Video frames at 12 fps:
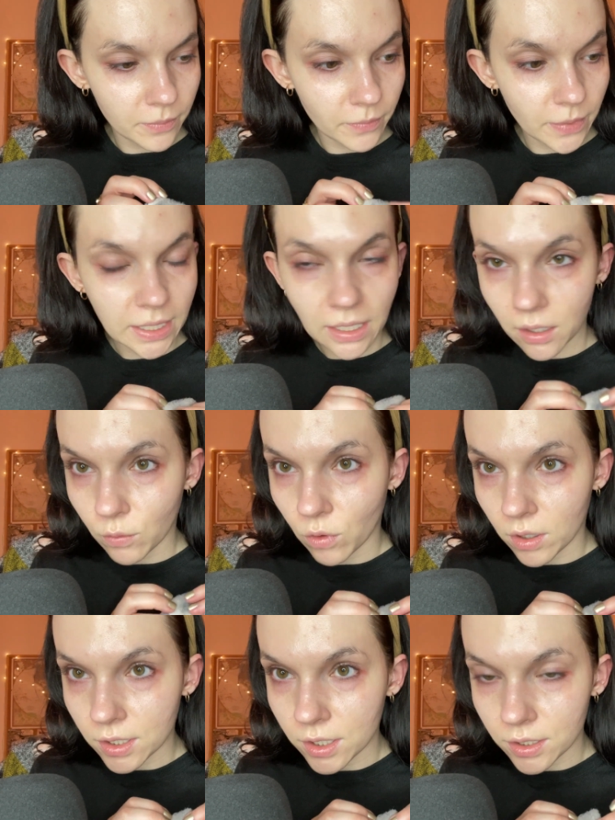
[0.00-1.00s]
in hot
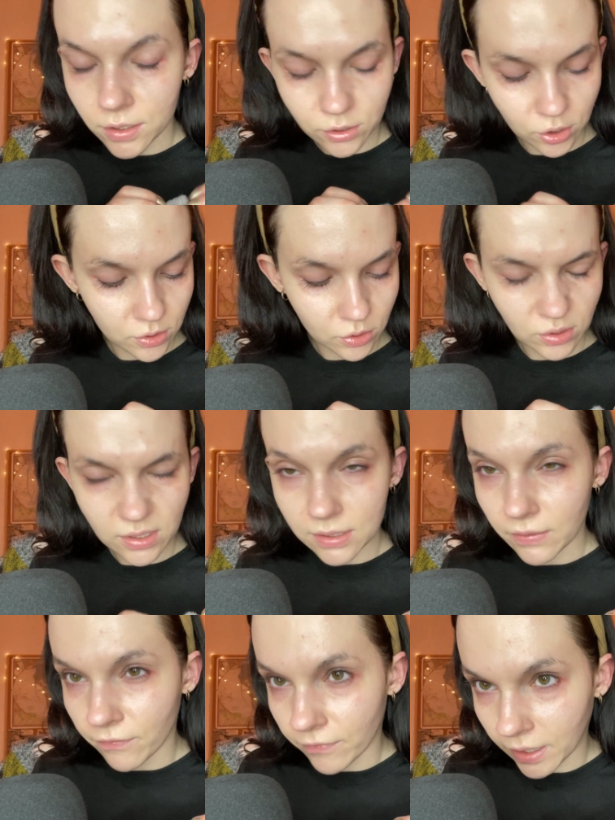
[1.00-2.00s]
water just to
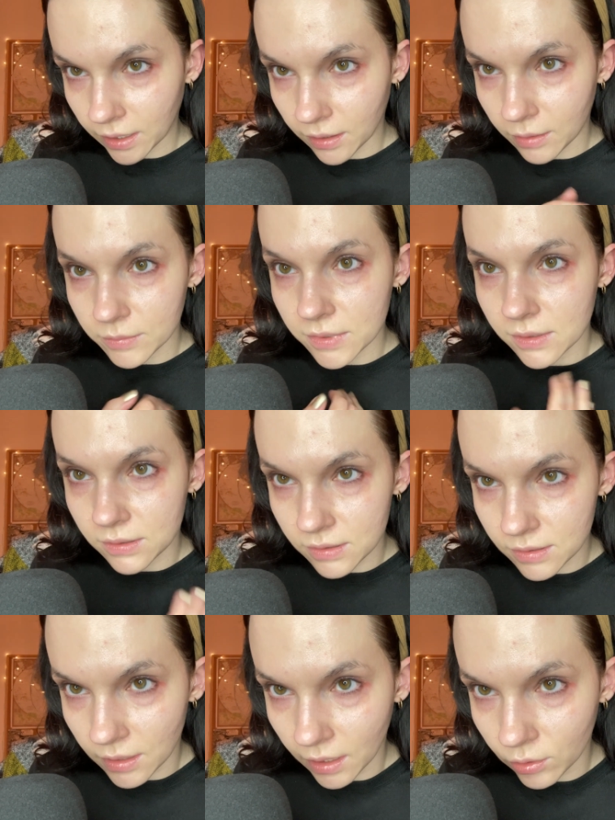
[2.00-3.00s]
disinfect them,
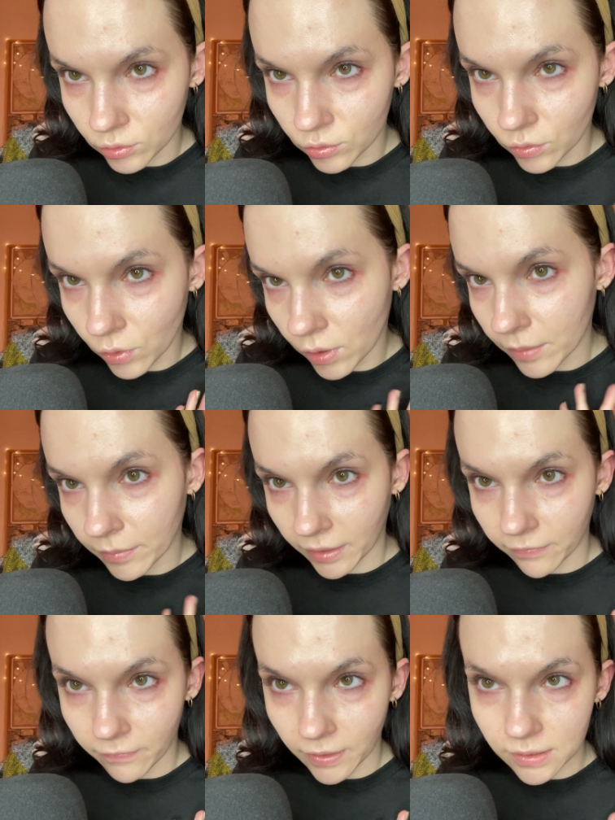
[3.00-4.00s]
since they do go on my
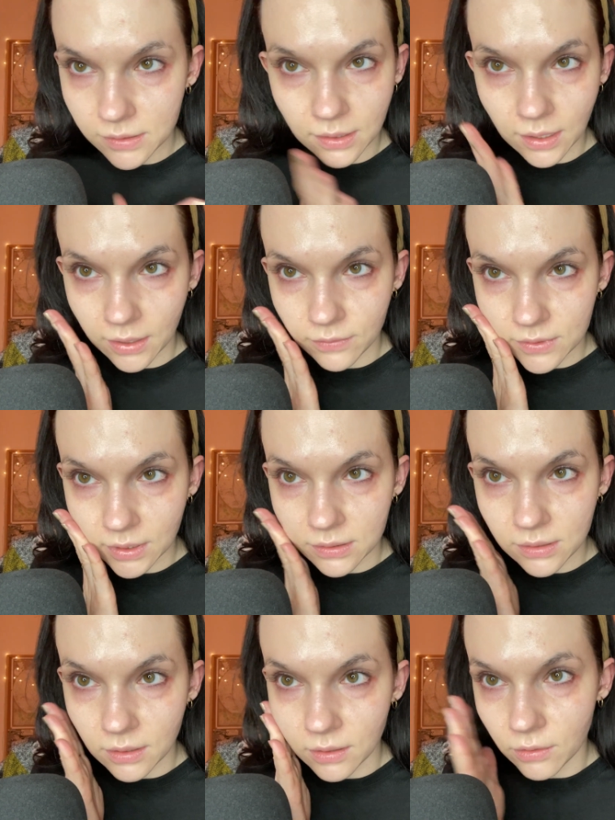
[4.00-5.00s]
face and I have
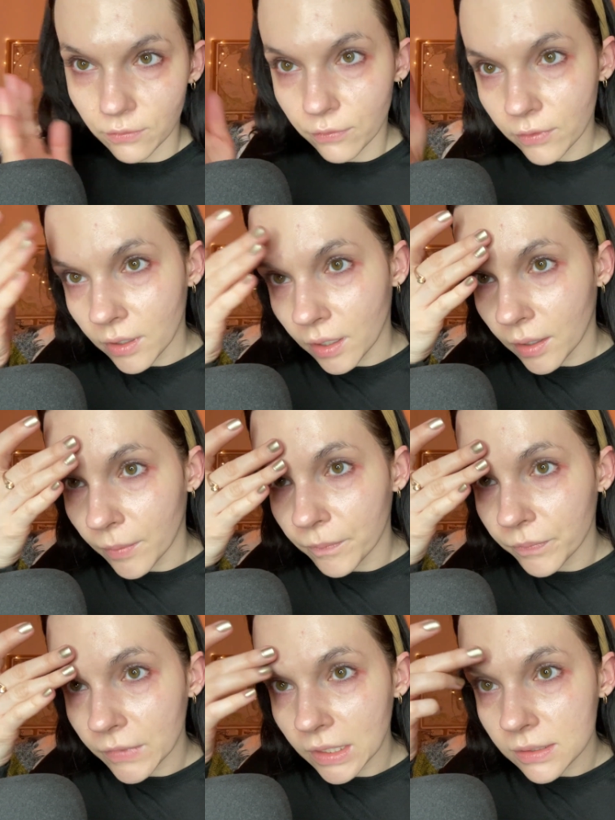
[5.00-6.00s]
sensitive
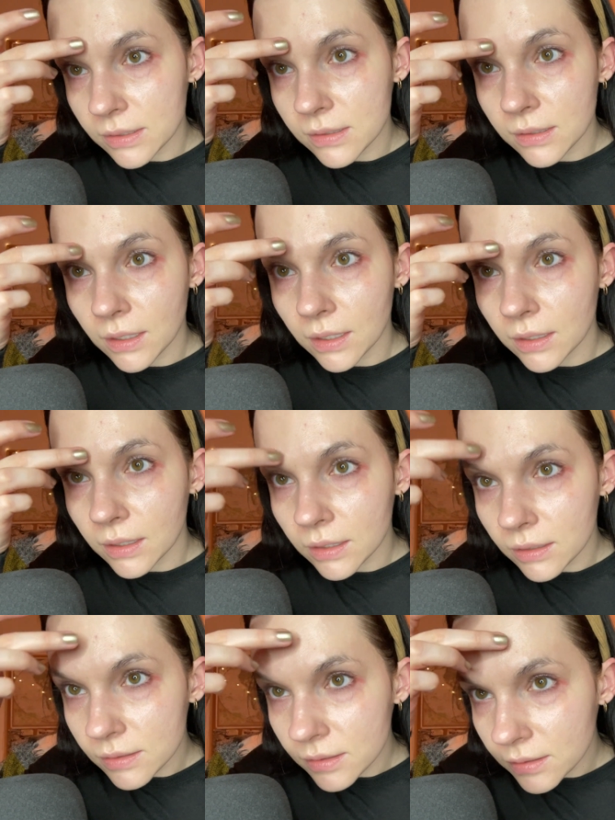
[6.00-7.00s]
skin
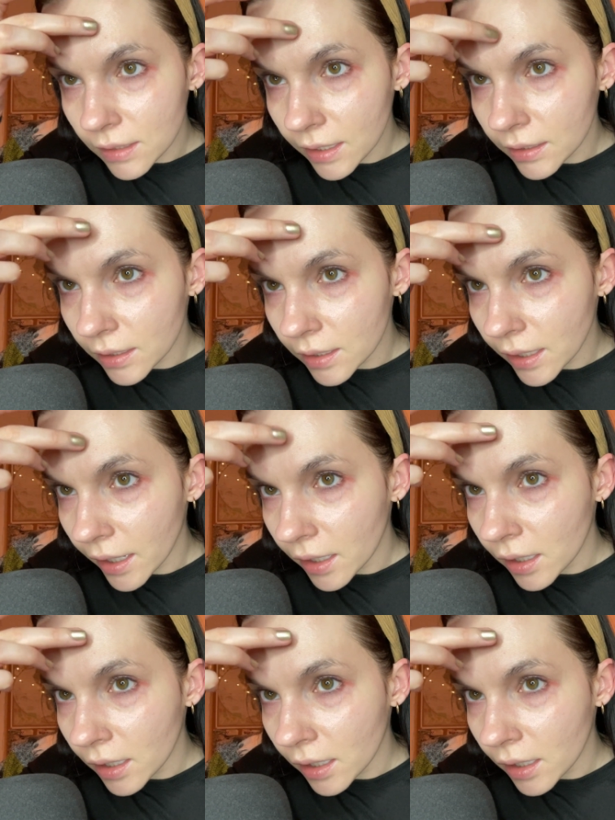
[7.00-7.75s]
that is slightly